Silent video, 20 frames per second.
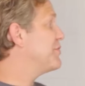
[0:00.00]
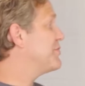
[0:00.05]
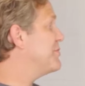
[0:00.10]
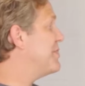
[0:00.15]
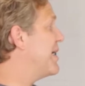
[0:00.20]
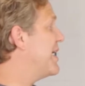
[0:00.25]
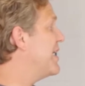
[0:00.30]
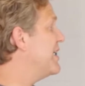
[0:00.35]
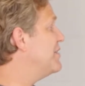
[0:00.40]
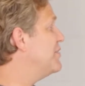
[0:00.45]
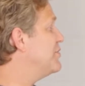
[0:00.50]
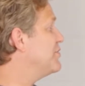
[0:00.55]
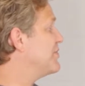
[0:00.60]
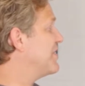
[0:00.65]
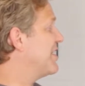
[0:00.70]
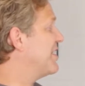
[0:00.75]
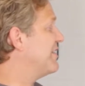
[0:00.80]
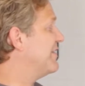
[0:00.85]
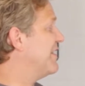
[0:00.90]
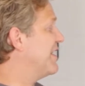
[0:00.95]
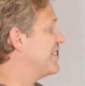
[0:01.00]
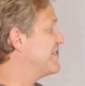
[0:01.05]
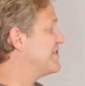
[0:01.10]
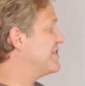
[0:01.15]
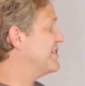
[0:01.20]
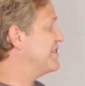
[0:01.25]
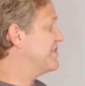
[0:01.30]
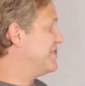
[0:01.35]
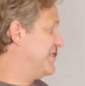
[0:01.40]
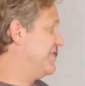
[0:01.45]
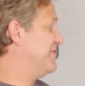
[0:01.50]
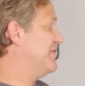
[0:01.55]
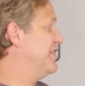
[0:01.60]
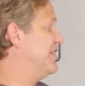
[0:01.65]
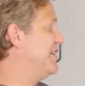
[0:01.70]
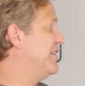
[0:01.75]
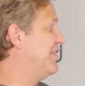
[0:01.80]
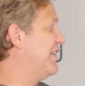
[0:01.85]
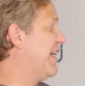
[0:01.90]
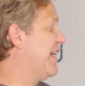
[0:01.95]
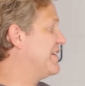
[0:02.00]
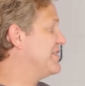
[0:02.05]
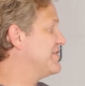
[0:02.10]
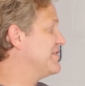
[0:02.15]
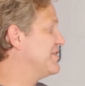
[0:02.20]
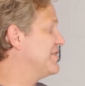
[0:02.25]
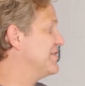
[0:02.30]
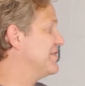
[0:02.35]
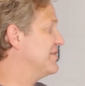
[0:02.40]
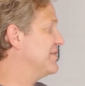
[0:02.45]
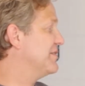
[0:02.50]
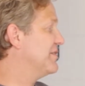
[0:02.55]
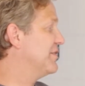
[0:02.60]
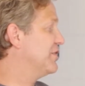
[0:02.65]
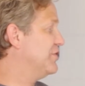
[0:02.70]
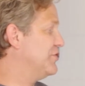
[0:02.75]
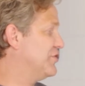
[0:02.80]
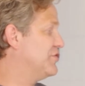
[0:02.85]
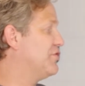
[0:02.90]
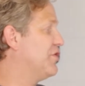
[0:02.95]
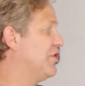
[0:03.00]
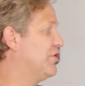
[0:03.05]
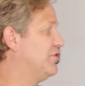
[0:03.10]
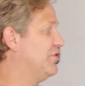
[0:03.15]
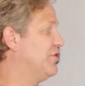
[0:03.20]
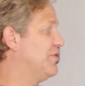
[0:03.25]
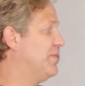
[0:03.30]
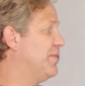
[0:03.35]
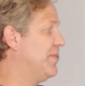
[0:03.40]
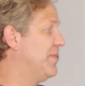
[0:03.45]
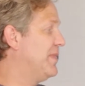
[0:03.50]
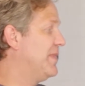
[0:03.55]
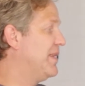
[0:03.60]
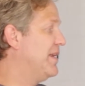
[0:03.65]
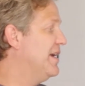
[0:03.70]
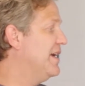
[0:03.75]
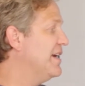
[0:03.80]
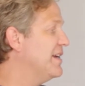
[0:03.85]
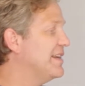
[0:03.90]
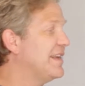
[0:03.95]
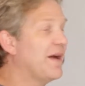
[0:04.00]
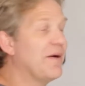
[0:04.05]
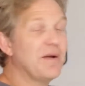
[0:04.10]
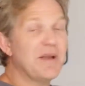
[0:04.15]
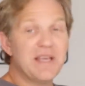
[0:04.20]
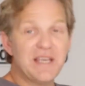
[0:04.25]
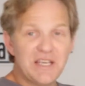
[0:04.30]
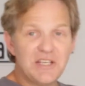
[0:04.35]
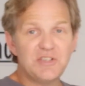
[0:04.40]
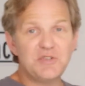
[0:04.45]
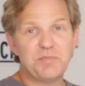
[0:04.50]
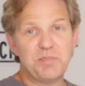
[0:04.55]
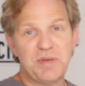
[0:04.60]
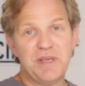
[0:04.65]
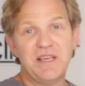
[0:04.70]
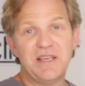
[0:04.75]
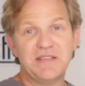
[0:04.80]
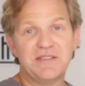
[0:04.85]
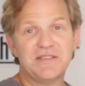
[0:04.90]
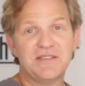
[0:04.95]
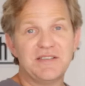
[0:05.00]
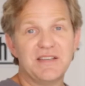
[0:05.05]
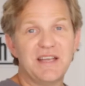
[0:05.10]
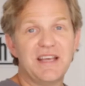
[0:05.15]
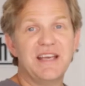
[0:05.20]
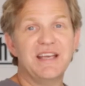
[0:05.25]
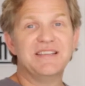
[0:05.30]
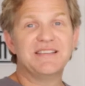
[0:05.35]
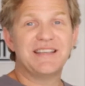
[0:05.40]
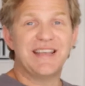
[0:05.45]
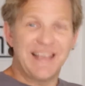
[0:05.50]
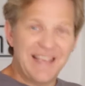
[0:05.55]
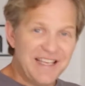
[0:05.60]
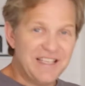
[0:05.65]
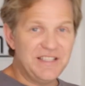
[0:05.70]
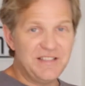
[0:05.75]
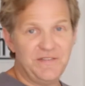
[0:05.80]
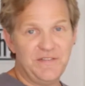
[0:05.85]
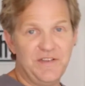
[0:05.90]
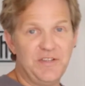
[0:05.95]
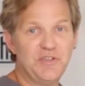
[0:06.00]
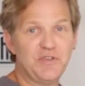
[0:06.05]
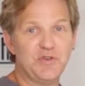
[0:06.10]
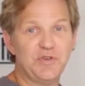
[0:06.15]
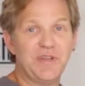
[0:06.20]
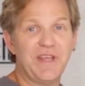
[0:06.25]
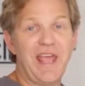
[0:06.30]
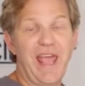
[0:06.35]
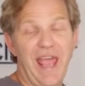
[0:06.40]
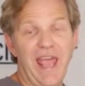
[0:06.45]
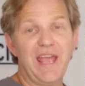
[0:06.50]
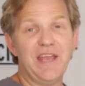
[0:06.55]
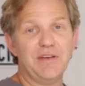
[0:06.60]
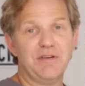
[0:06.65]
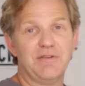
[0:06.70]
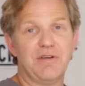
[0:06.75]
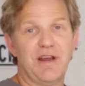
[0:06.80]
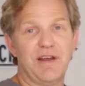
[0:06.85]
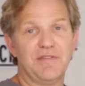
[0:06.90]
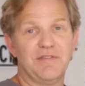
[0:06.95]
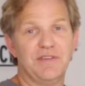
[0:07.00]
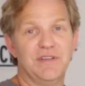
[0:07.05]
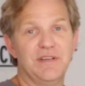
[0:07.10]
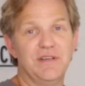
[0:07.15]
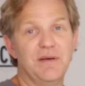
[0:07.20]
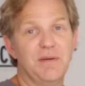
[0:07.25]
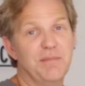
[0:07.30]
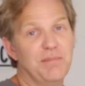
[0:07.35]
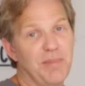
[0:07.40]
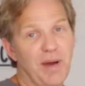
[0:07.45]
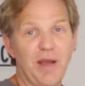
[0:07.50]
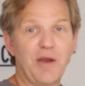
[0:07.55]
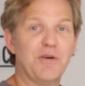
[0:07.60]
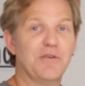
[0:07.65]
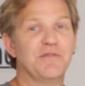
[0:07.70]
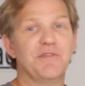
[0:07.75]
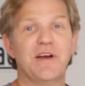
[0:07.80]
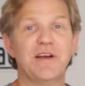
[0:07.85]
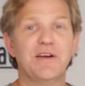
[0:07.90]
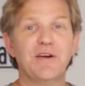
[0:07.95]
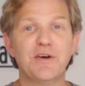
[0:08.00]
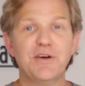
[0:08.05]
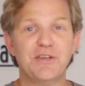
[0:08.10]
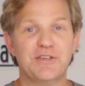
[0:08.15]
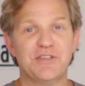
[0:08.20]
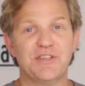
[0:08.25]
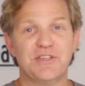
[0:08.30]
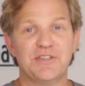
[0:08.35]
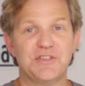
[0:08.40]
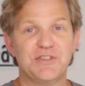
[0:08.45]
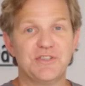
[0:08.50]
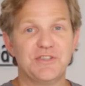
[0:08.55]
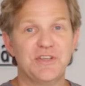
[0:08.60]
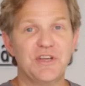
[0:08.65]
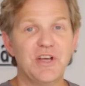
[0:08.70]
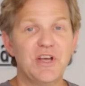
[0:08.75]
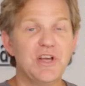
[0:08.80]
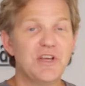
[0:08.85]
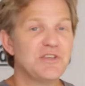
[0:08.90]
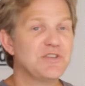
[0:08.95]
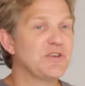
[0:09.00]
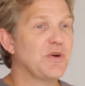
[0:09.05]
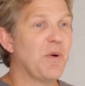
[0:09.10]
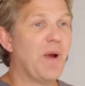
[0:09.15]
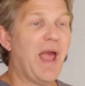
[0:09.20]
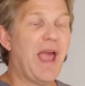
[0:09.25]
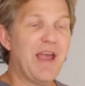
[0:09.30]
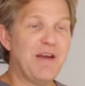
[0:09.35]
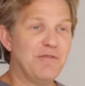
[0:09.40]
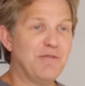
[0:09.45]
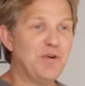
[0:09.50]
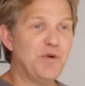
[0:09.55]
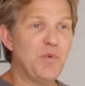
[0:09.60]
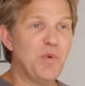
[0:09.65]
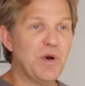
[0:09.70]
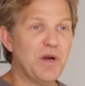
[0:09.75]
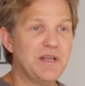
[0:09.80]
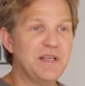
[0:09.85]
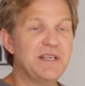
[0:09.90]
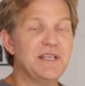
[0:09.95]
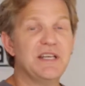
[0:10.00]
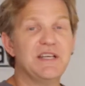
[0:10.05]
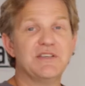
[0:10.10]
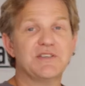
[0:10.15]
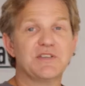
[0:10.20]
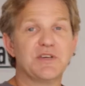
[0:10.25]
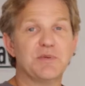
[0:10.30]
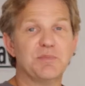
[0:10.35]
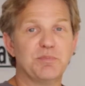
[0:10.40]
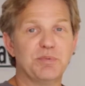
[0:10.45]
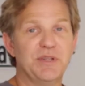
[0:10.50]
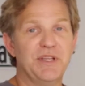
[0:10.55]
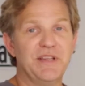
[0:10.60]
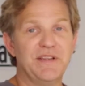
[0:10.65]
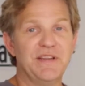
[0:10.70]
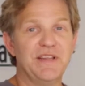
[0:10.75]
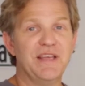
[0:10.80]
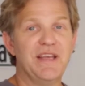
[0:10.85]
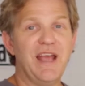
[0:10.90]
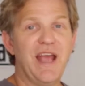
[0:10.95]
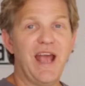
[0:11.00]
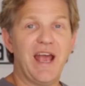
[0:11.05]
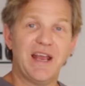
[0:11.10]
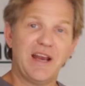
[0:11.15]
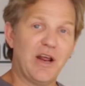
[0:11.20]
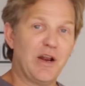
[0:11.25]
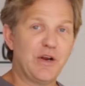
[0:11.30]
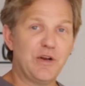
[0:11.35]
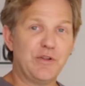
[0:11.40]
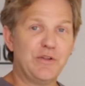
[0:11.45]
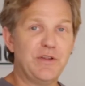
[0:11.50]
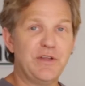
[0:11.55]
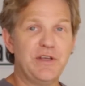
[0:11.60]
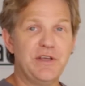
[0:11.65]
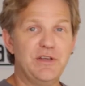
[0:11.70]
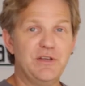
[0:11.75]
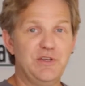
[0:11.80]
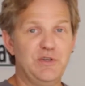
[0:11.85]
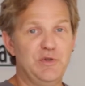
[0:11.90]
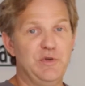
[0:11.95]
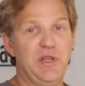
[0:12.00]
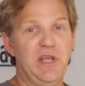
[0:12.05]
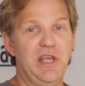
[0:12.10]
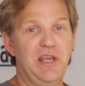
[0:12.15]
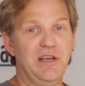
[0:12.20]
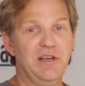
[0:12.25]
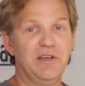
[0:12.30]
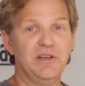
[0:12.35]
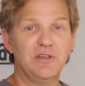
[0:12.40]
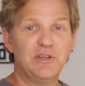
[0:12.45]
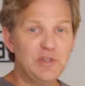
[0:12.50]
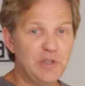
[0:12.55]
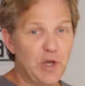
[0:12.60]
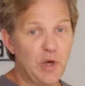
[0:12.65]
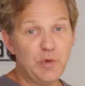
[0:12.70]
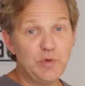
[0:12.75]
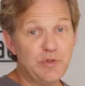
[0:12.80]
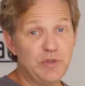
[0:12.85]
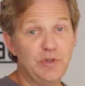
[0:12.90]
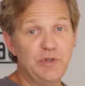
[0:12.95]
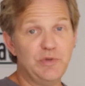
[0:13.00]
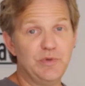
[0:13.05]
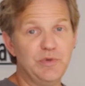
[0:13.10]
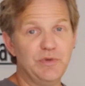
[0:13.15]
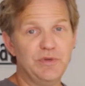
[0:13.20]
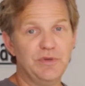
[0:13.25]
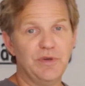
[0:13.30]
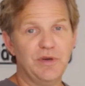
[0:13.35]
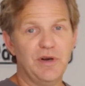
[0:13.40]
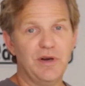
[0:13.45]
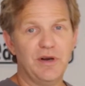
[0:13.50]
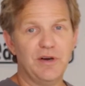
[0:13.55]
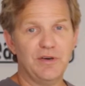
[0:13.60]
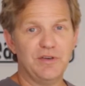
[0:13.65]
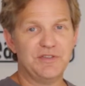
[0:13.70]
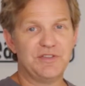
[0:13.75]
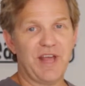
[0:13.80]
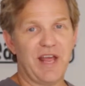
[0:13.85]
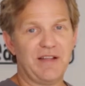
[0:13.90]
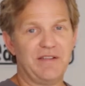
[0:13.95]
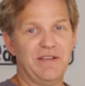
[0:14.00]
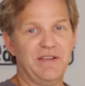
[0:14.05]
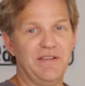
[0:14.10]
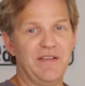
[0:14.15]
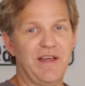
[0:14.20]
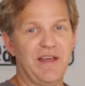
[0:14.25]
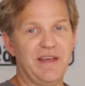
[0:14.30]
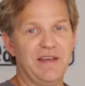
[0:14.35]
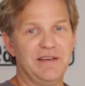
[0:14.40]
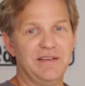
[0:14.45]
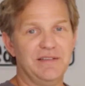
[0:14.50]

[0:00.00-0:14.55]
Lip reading: made using classic Tiffany glass construction. Now, each piece is individually handcrafted by our fine artisans, so everyone is completely and utterly unique. No two are exactly alike.